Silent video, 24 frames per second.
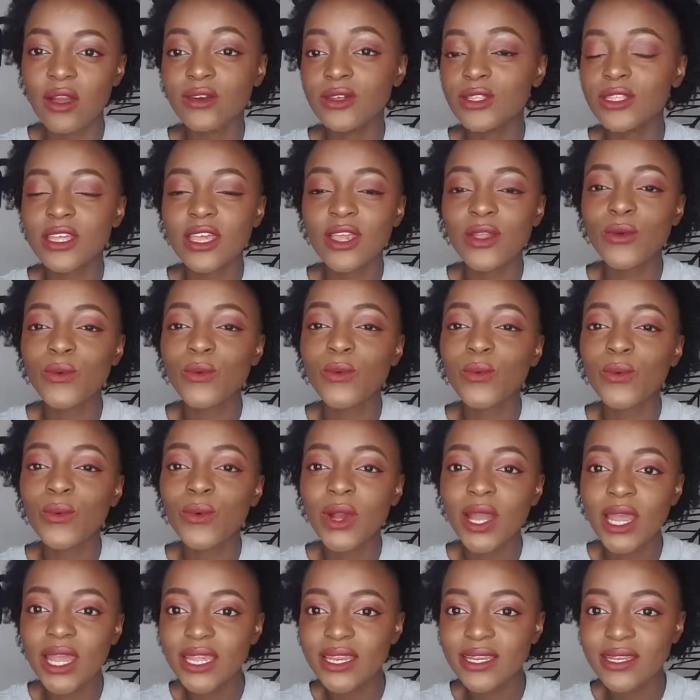I was like,
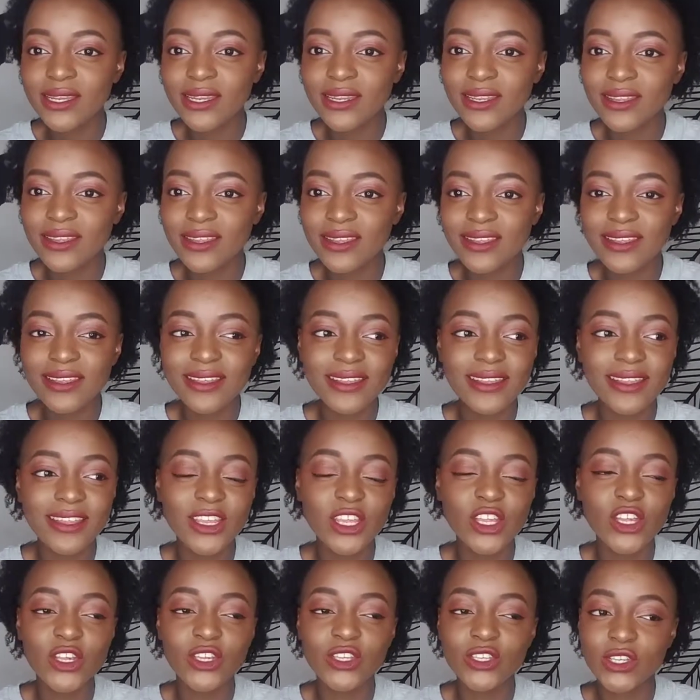what?
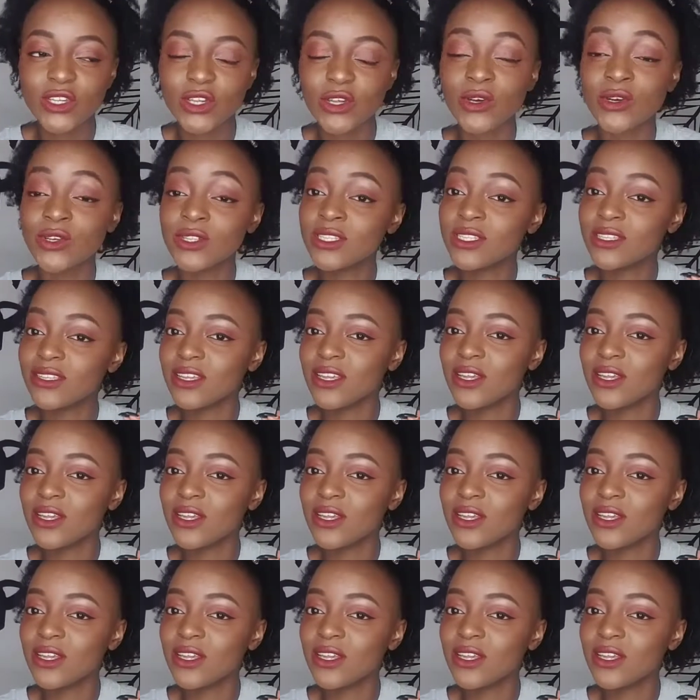She goes,